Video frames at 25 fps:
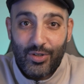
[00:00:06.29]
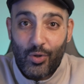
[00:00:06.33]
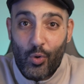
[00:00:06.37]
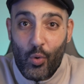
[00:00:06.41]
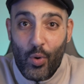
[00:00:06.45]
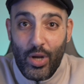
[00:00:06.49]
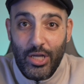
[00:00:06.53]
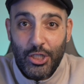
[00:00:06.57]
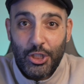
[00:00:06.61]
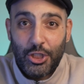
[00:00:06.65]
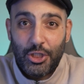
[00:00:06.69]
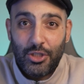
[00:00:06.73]

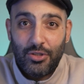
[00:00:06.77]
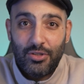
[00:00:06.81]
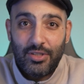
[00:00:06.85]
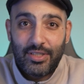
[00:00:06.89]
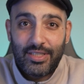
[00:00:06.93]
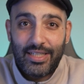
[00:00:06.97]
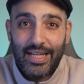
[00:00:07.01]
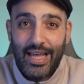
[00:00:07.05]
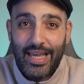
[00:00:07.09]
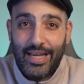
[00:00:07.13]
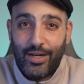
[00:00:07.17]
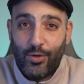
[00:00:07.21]

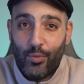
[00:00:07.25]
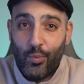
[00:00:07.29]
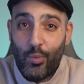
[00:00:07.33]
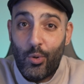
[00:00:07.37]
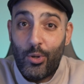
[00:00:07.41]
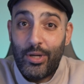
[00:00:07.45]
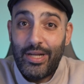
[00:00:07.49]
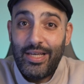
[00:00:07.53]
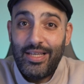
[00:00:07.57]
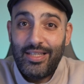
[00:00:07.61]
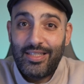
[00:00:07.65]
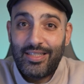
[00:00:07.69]
Questions like
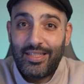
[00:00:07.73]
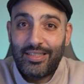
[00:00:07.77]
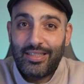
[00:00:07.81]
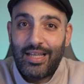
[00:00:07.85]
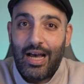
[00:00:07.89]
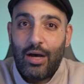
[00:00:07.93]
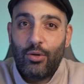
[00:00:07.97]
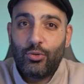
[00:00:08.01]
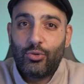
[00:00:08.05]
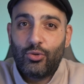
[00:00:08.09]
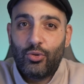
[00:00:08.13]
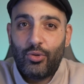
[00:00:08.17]
what is and
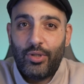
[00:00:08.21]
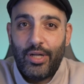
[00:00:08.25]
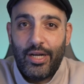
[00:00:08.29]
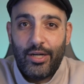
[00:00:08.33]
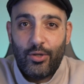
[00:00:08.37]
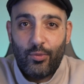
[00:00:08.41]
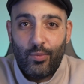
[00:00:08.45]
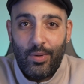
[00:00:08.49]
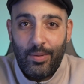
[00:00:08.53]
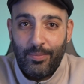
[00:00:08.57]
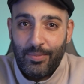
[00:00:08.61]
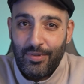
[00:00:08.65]
how to
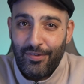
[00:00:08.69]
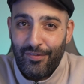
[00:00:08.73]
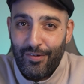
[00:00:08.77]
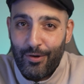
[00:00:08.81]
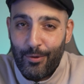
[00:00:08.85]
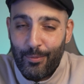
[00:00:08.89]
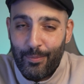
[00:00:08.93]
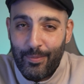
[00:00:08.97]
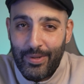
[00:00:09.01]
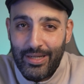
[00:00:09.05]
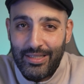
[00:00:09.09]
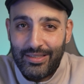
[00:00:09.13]
learn web
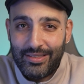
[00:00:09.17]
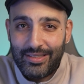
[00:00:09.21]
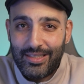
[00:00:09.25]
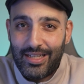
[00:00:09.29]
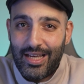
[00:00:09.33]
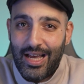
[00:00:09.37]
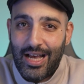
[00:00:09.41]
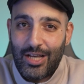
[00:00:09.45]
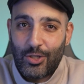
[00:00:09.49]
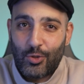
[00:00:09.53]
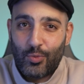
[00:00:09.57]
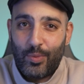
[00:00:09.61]
development,
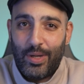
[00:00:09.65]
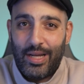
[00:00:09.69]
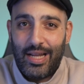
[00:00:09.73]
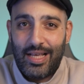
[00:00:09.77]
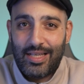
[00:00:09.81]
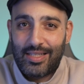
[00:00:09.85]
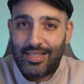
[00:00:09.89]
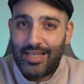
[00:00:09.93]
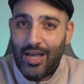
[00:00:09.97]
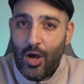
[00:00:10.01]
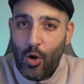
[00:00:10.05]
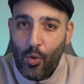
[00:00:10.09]
as well
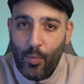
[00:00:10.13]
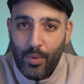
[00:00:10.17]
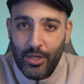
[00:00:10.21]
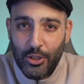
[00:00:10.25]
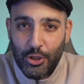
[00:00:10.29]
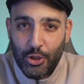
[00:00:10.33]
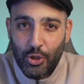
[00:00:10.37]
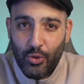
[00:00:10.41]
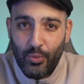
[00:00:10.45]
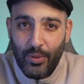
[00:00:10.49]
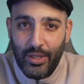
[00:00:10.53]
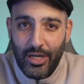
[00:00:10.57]
as how
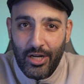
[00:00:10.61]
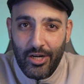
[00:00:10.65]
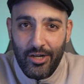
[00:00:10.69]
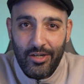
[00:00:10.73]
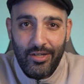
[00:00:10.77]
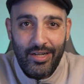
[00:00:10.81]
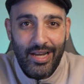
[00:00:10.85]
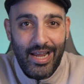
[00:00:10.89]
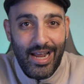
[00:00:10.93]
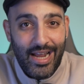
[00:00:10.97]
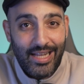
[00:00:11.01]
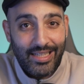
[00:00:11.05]
much you will
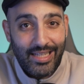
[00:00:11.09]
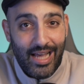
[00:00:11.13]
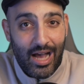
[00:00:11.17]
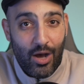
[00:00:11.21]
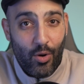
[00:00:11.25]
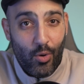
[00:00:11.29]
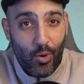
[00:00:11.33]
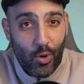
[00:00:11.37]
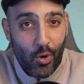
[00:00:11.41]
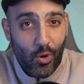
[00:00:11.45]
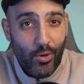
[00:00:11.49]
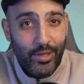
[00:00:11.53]
earn and
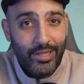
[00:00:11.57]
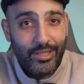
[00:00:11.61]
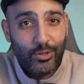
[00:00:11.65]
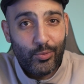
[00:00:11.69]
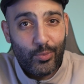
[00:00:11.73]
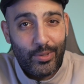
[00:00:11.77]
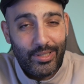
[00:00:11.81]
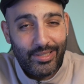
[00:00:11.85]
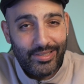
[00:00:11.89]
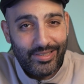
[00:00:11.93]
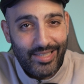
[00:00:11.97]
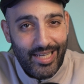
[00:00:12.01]
how long it
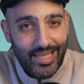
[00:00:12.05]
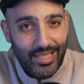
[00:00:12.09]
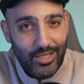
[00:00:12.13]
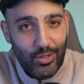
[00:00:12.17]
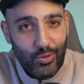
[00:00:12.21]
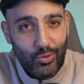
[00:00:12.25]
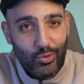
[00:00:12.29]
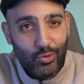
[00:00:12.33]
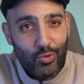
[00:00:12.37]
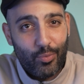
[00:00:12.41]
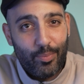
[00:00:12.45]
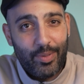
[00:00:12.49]
will take
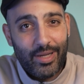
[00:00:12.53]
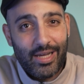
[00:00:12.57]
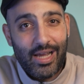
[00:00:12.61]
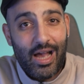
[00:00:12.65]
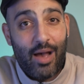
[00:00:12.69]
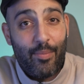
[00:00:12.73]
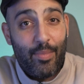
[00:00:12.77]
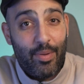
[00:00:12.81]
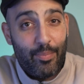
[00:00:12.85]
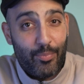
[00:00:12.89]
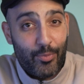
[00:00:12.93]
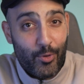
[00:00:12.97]
you to
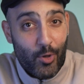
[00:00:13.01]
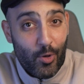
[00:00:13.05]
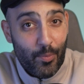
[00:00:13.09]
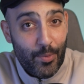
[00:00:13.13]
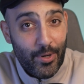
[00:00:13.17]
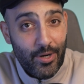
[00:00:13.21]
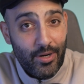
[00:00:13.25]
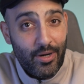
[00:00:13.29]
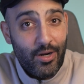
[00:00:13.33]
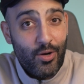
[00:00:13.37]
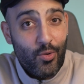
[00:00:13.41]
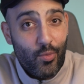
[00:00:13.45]
become a
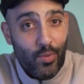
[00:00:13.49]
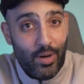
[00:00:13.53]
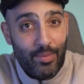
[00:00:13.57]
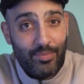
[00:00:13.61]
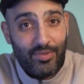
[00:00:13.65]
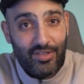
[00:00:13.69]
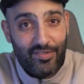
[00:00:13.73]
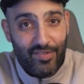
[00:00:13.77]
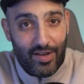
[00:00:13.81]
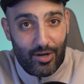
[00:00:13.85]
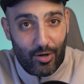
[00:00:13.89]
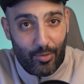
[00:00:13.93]
proper
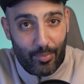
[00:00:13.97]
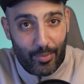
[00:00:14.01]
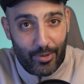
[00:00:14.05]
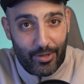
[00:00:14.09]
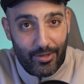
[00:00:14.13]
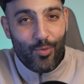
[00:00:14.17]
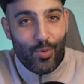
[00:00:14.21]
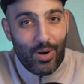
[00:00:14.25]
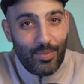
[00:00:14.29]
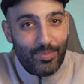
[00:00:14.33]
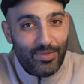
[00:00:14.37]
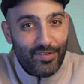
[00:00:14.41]
web
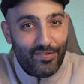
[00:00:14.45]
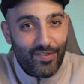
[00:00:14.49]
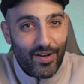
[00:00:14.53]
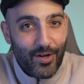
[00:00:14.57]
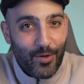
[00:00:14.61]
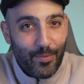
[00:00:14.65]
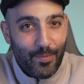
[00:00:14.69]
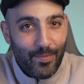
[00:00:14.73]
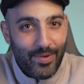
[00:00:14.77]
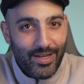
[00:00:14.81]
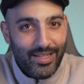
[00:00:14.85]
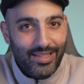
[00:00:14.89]
developer. Web
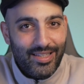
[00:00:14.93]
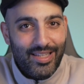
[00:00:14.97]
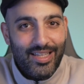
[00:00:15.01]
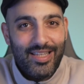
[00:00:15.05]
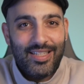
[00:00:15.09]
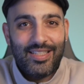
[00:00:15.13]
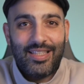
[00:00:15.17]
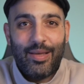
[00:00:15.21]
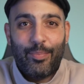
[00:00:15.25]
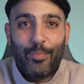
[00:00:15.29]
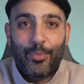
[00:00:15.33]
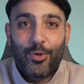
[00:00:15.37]
development
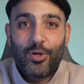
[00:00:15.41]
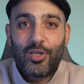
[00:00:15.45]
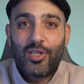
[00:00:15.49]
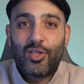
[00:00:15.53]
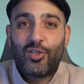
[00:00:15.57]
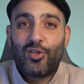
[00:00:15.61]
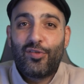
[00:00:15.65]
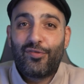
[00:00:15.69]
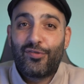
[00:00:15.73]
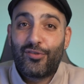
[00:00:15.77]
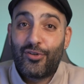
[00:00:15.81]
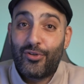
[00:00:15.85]
is the
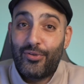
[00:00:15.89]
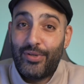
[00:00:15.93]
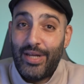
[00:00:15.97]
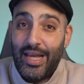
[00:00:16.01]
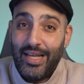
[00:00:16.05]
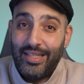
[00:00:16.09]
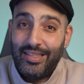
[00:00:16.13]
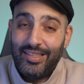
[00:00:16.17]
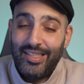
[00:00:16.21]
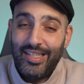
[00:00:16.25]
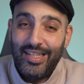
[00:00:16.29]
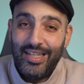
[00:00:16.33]
process of
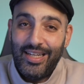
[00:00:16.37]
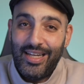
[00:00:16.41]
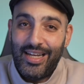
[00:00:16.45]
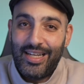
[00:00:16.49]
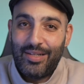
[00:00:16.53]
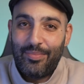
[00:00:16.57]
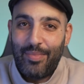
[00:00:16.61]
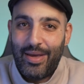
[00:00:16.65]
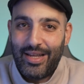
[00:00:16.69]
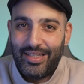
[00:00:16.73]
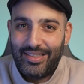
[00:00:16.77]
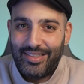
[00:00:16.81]
creating
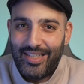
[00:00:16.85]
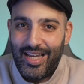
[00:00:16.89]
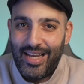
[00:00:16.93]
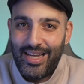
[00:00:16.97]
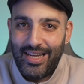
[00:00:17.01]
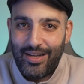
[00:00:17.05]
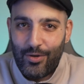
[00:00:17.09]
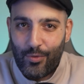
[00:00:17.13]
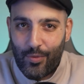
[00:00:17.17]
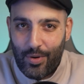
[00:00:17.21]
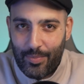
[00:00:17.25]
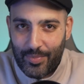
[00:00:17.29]
and
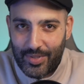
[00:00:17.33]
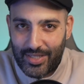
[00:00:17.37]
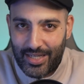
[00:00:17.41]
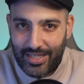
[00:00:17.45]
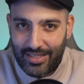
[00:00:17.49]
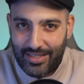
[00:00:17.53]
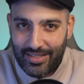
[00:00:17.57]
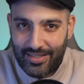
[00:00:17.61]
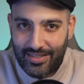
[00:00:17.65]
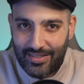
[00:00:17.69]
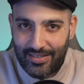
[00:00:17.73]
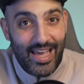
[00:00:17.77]
maintaining
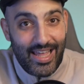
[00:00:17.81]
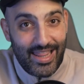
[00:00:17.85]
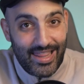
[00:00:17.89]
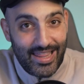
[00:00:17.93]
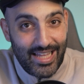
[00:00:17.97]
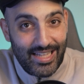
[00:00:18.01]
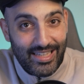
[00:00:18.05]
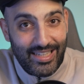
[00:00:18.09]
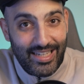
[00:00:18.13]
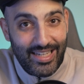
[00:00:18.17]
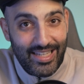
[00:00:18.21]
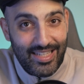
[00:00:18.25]
websites. And
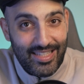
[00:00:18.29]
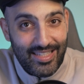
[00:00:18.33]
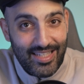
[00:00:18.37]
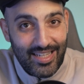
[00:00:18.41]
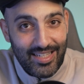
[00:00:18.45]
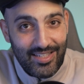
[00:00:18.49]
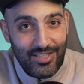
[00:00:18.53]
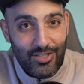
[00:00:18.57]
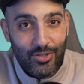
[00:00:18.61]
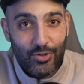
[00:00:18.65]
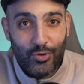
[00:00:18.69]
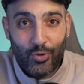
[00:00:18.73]
that leads
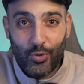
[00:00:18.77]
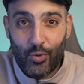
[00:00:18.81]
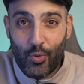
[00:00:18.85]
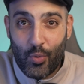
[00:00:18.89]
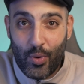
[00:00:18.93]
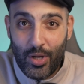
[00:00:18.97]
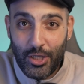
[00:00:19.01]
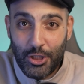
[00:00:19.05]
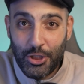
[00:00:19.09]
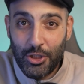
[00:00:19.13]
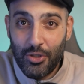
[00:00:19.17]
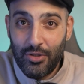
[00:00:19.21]
us to
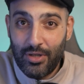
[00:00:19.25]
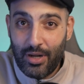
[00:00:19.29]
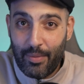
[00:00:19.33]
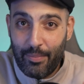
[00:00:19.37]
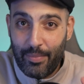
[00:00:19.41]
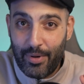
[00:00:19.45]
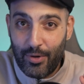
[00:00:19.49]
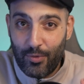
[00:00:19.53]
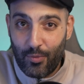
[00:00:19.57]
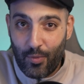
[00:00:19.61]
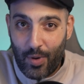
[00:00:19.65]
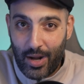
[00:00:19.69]
question
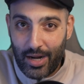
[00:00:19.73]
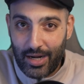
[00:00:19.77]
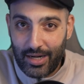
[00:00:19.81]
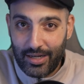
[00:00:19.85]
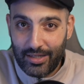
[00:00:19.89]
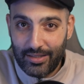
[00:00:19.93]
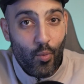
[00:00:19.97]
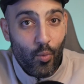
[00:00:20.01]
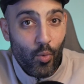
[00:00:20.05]
number one.